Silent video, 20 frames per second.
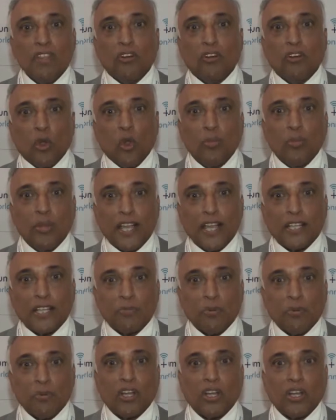global
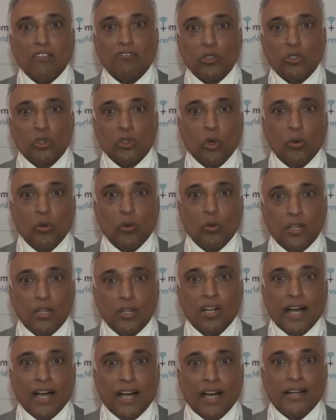export and for global
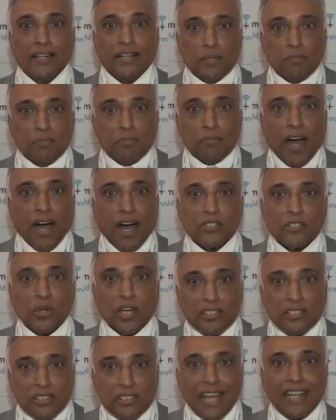demand. So
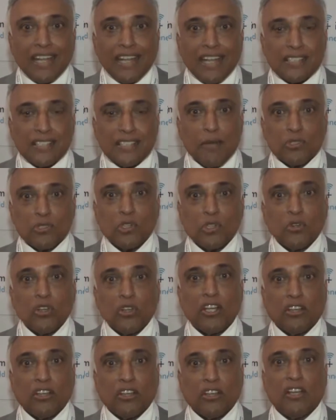I think that is
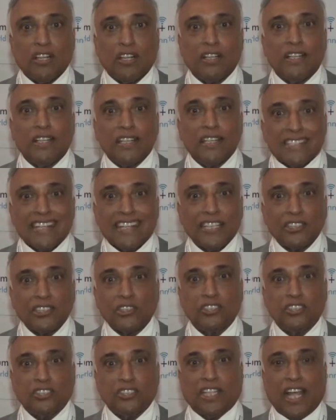absolutely critical, the
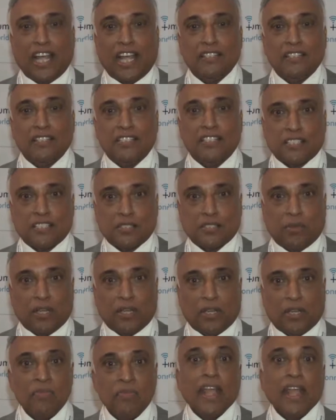international standards
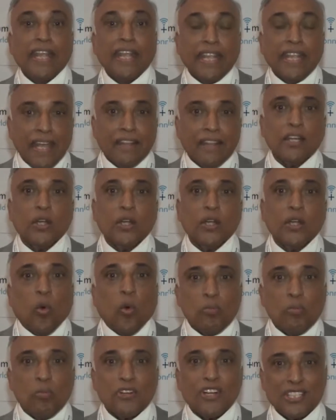expect. Again, the
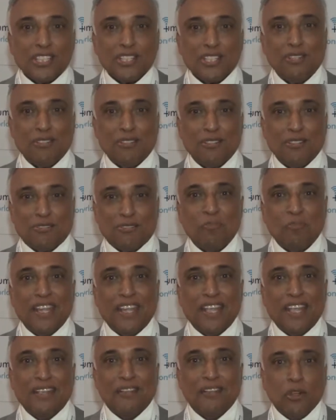cooperation from
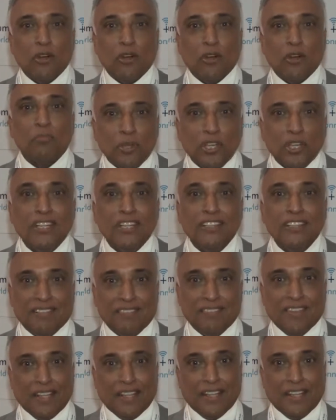the European
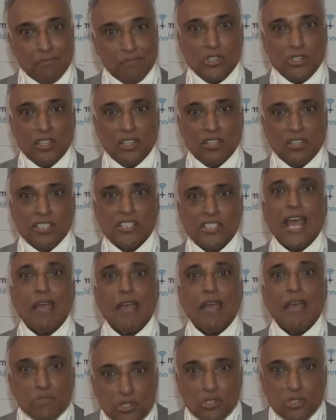Commission is
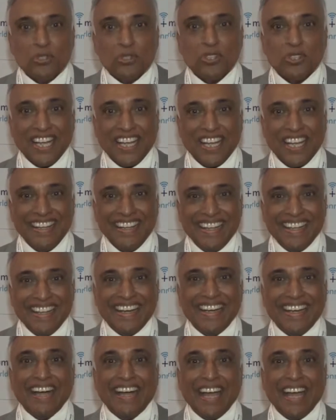absolutely
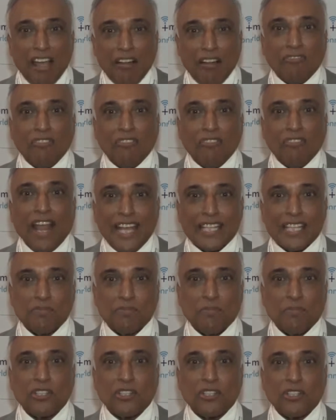a helpful
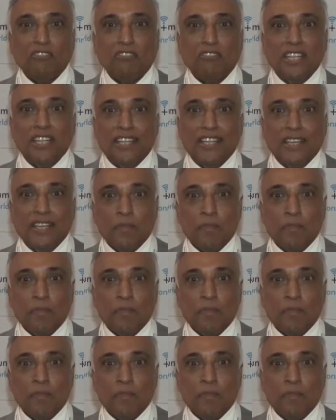aspect of India.